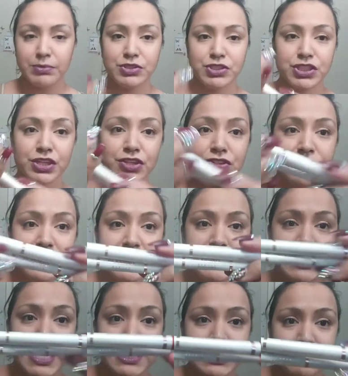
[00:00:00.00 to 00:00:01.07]
I'm just going to do
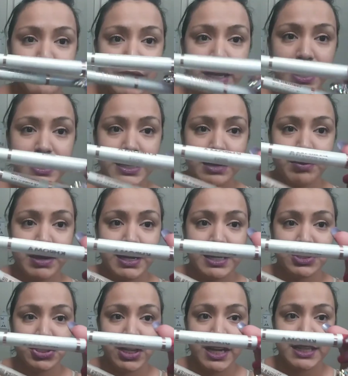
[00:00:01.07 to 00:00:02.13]
these last bit, and then I'm going
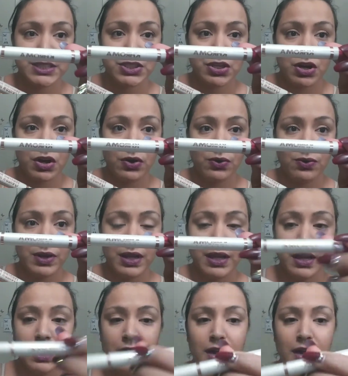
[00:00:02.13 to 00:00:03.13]
to let you guys go.